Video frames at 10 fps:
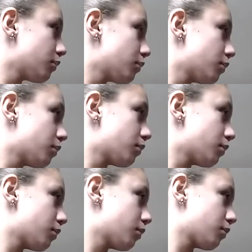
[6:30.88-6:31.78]

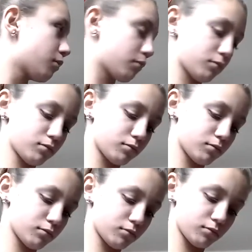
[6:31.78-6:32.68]

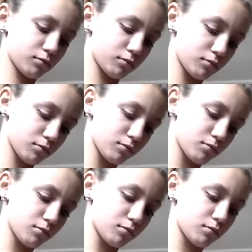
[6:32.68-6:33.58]

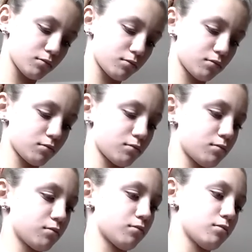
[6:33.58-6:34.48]

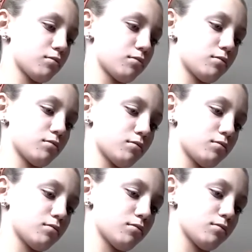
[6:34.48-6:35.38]

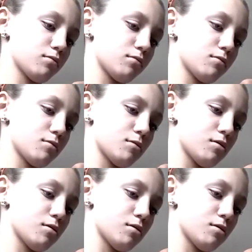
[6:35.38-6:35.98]
(no one is talking)